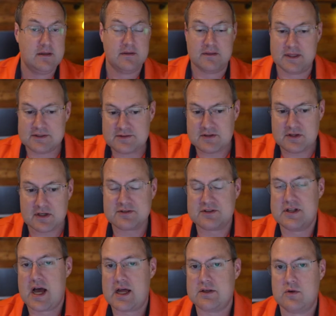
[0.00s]
This does
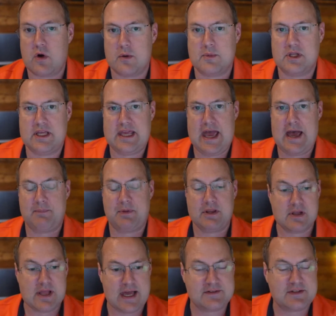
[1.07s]
not normally happen.
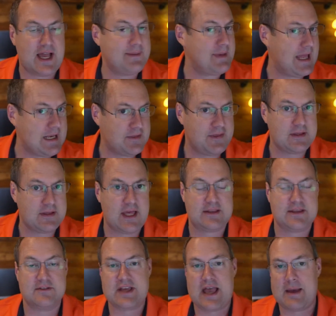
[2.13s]
The last time anything like
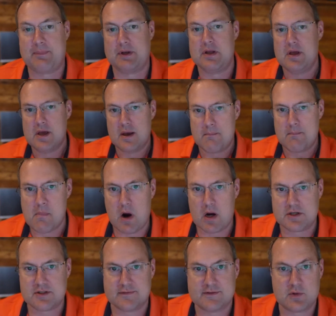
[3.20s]
this happened,
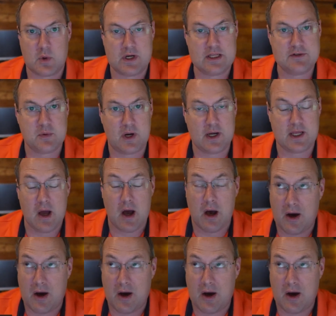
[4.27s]
March of 2020.